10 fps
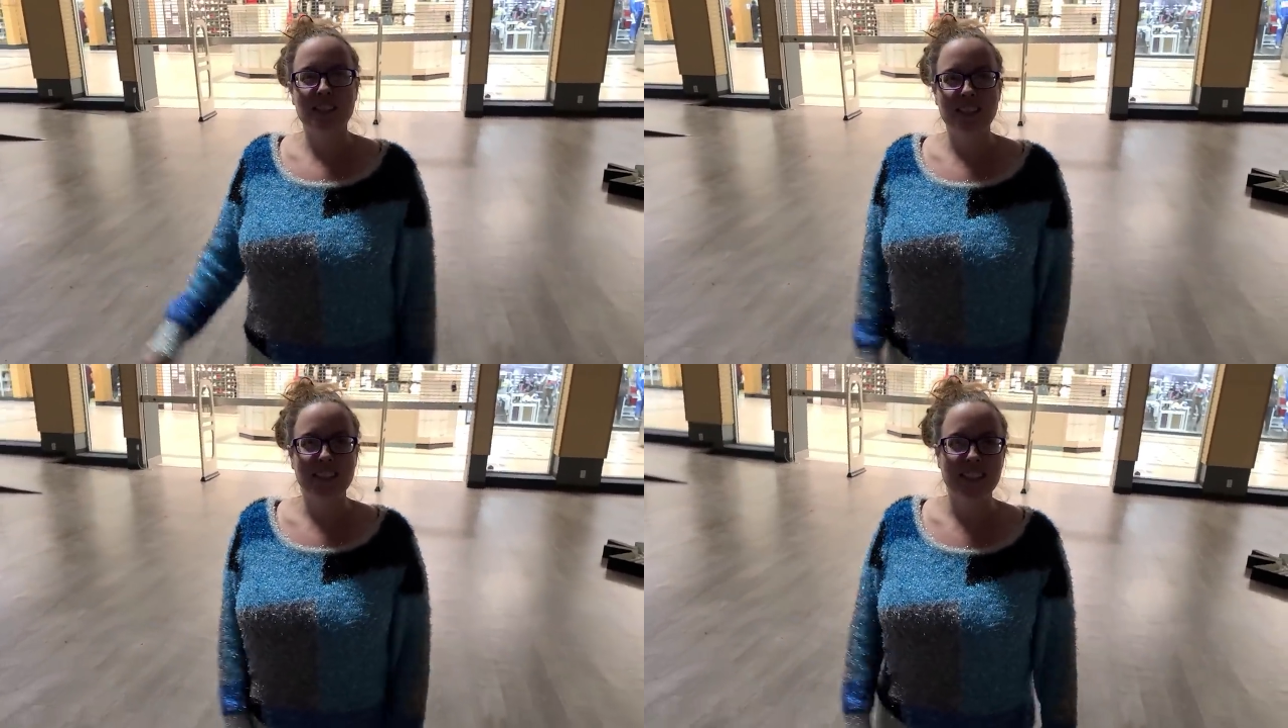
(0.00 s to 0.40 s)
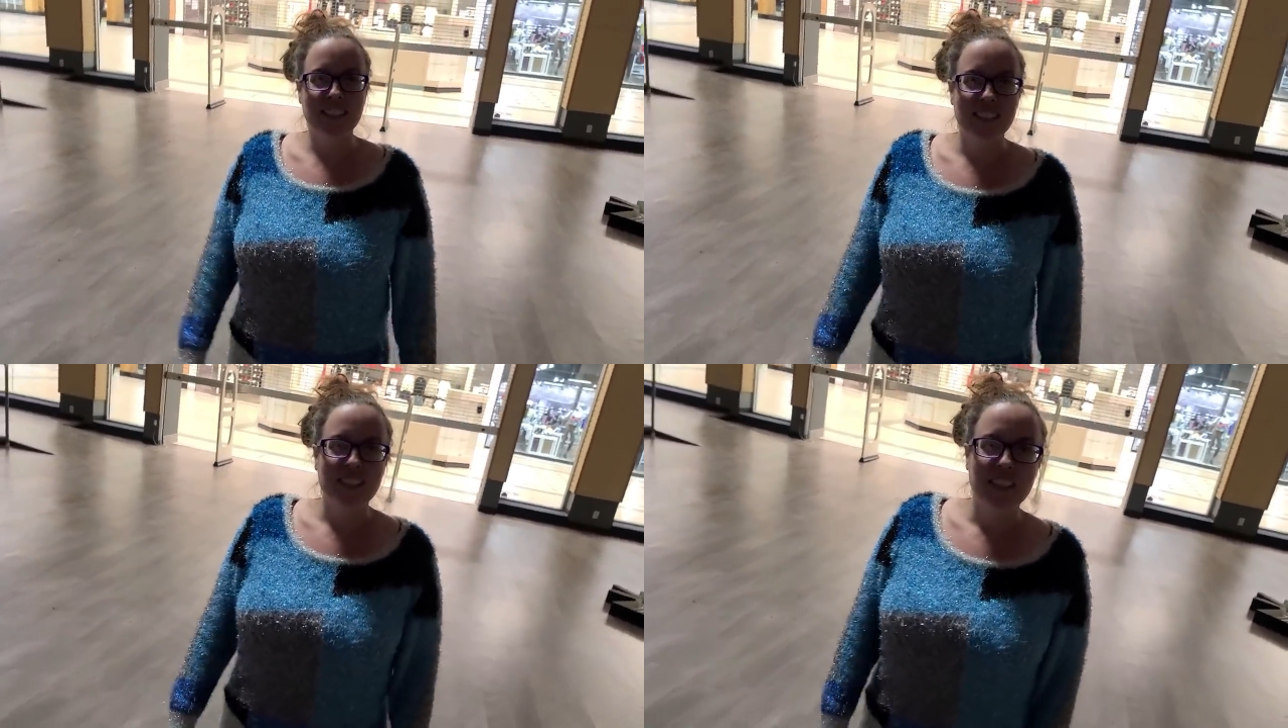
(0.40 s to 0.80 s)
You know what I got
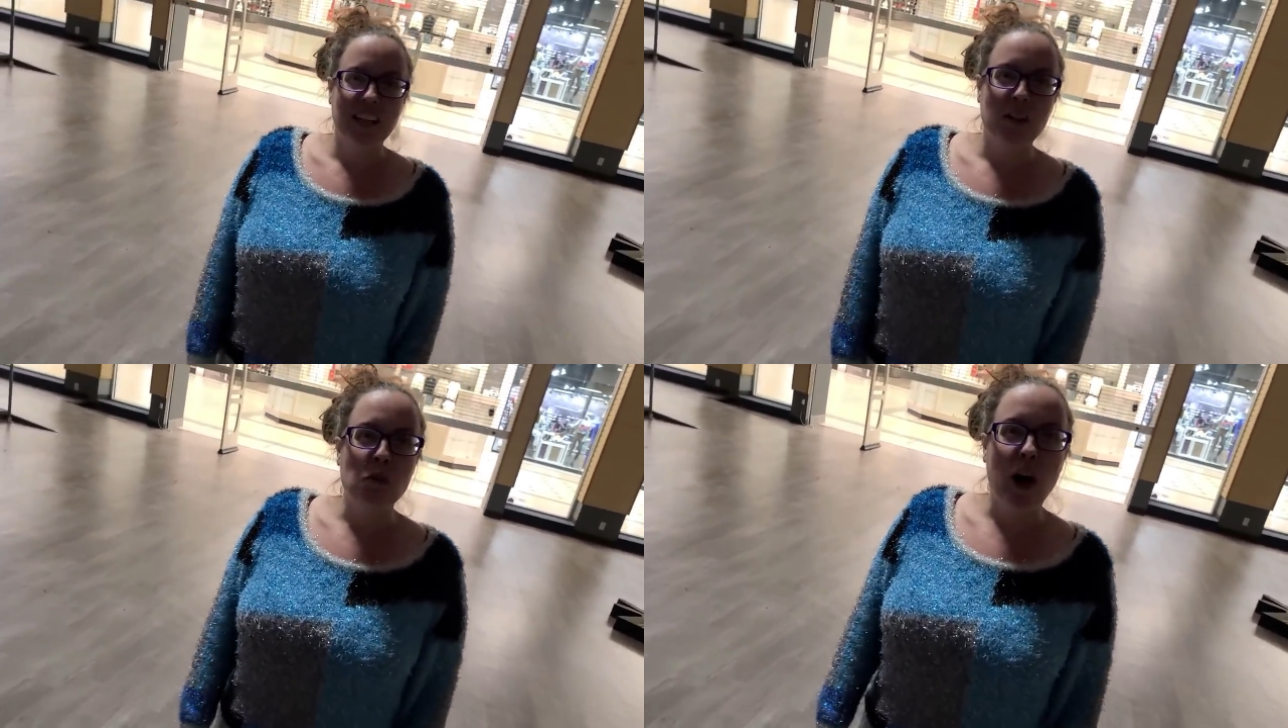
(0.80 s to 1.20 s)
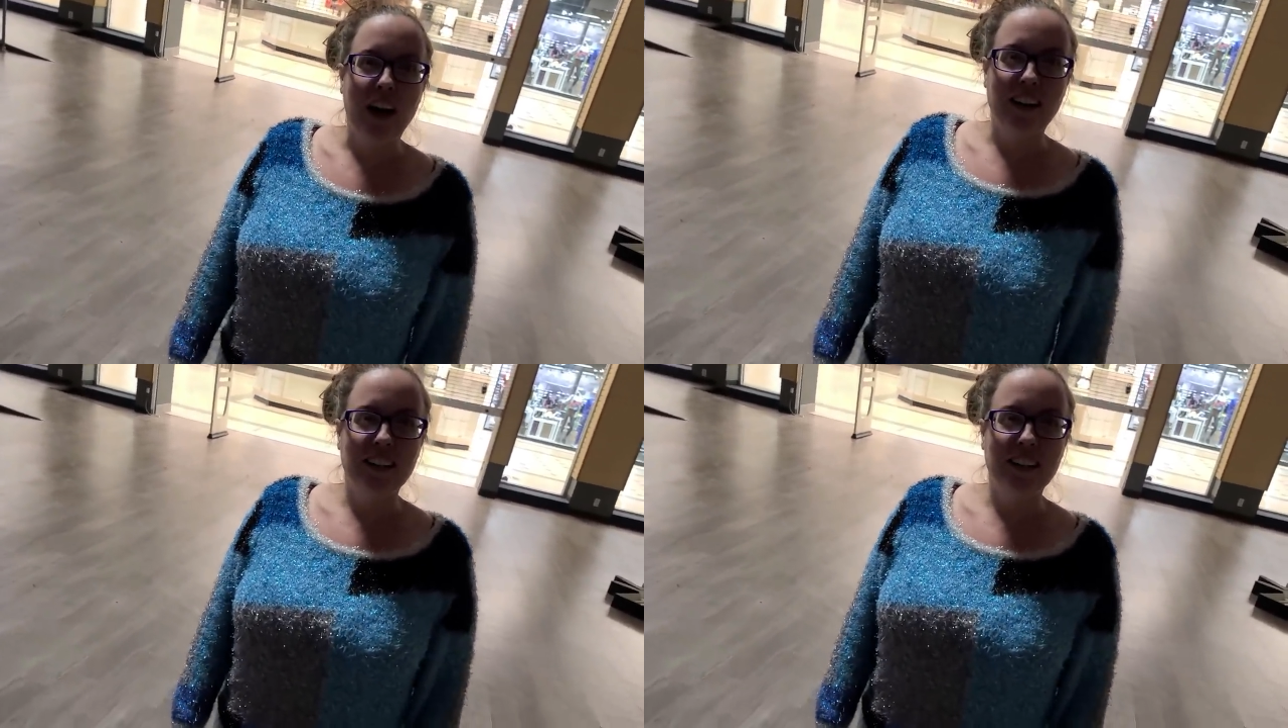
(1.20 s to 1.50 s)
to say? What?